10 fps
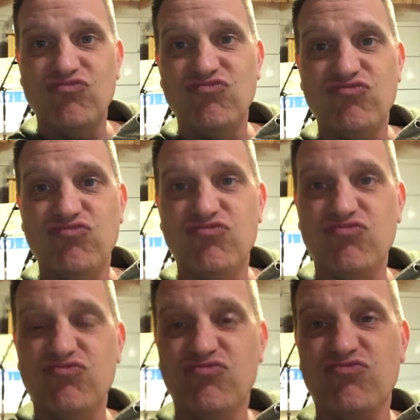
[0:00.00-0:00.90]

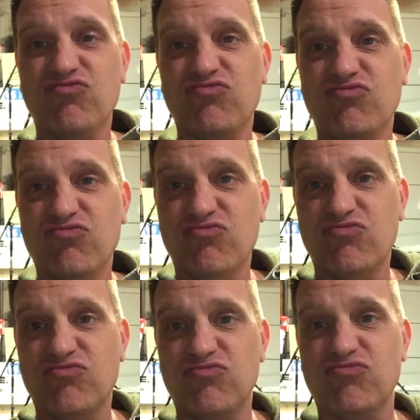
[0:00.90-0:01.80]

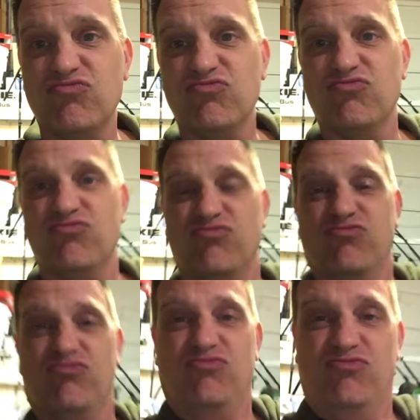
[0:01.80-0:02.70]

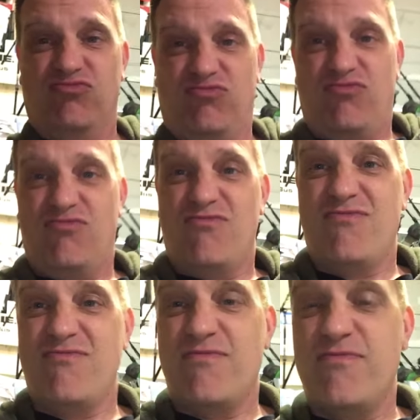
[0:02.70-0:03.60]

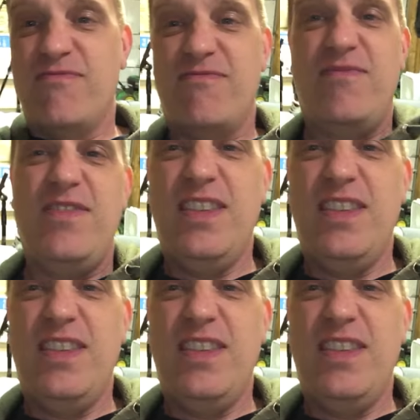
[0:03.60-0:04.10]
(no one is talking)